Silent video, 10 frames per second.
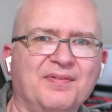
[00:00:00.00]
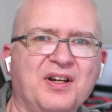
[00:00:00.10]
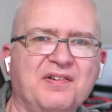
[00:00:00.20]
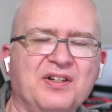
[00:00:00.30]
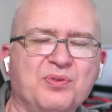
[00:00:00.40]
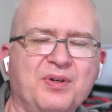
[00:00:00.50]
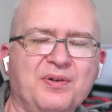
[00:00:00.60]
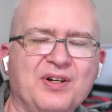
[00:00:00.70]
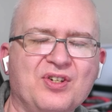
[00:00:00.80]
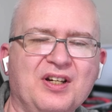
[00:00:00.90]
I'm curious what
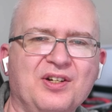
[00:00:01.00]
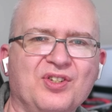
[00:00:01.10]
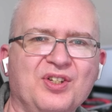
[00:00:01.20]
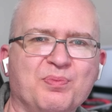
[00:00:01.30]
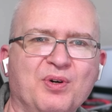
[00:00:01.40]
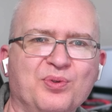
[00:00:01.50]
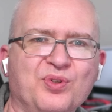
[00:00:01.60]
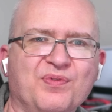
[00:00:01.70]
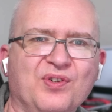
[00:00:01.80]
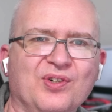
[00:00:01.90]
you actually use these
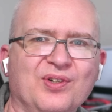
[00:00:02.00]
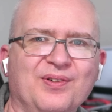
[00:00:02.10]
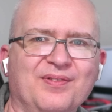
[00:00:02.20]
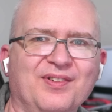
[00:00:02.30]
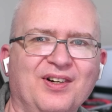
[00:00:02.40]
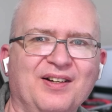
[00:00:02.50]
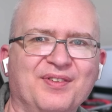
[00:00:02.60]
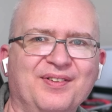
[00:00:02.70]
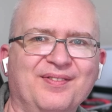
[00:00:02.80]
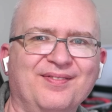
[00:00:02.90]
models for,
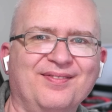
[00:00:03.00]
Oliver.